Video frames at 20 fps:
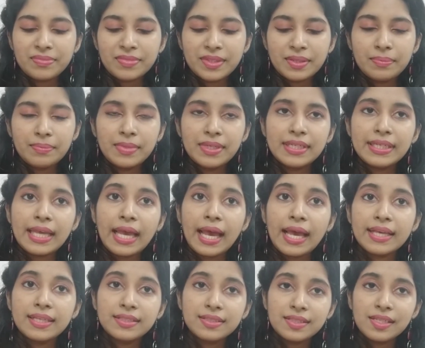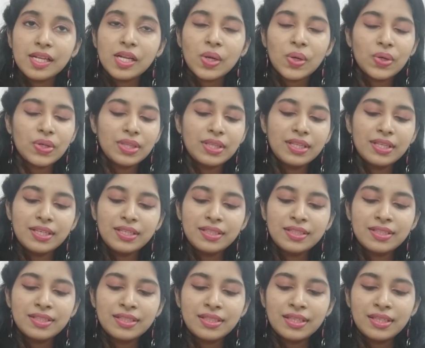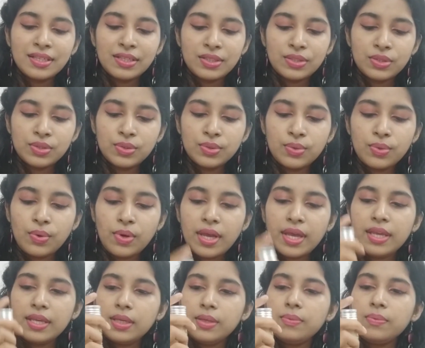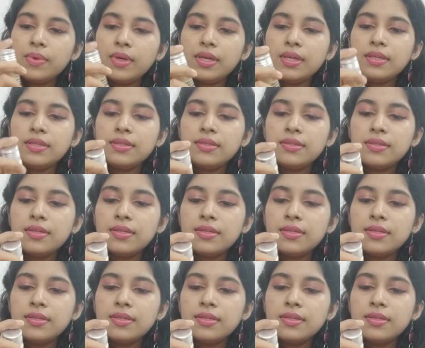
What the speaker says: But I still got this. So anyways,